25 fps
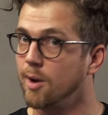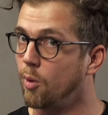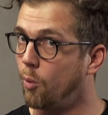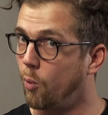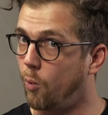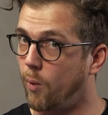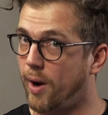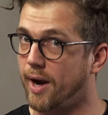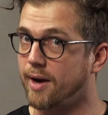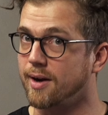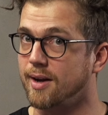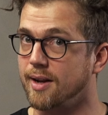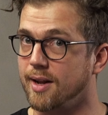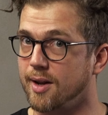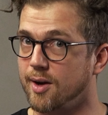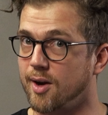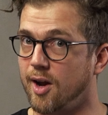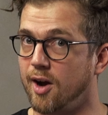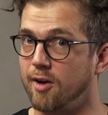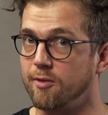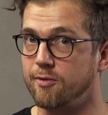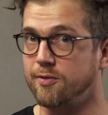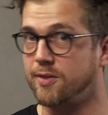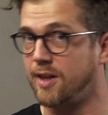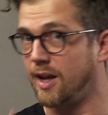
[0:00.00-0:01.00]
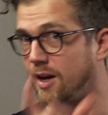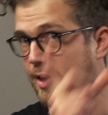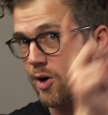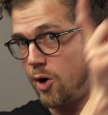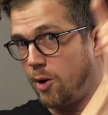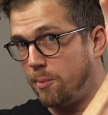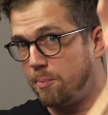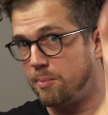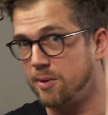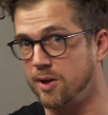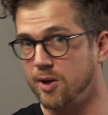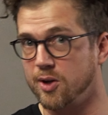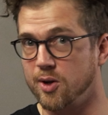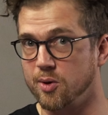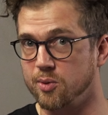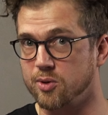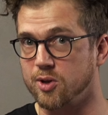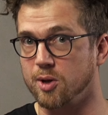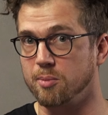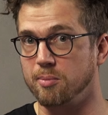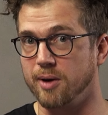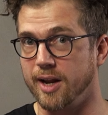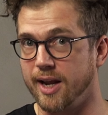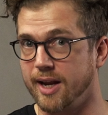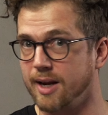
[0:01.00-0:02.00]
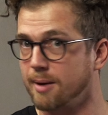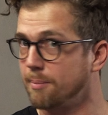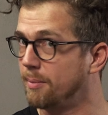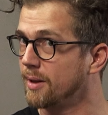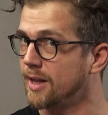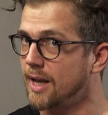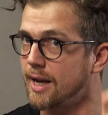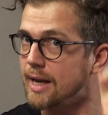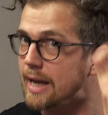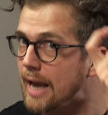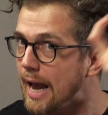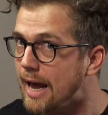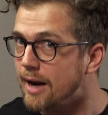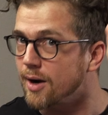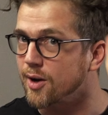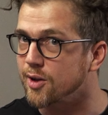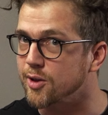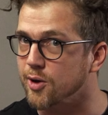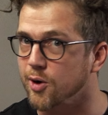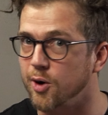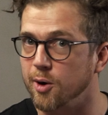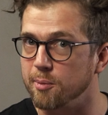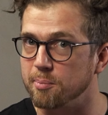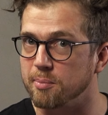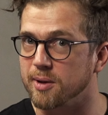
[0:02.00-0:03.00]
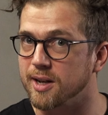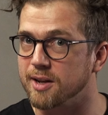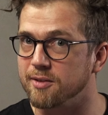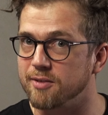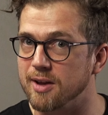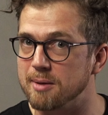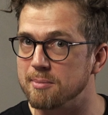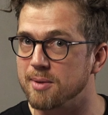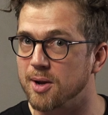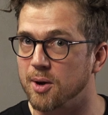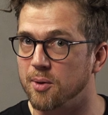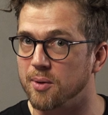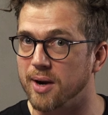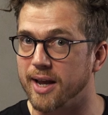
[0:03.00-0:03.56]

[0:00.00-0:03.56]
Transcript: Weirdly enough, they copy the YouTube link, but they cannot copy the Vimeo